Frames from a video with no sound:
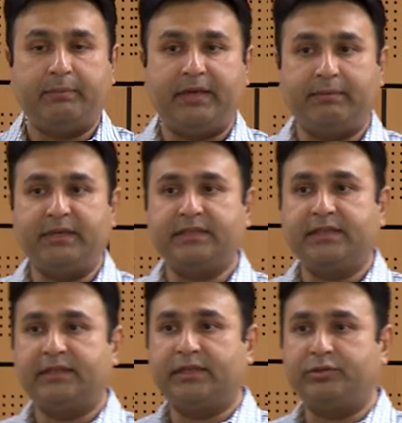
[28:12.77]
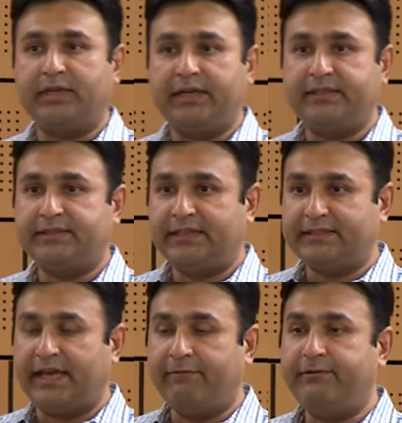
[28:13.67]
babies in the United
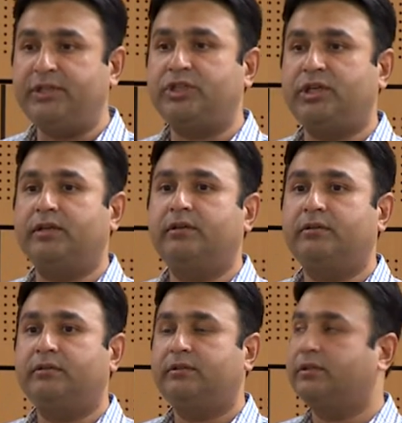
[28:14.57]
States every year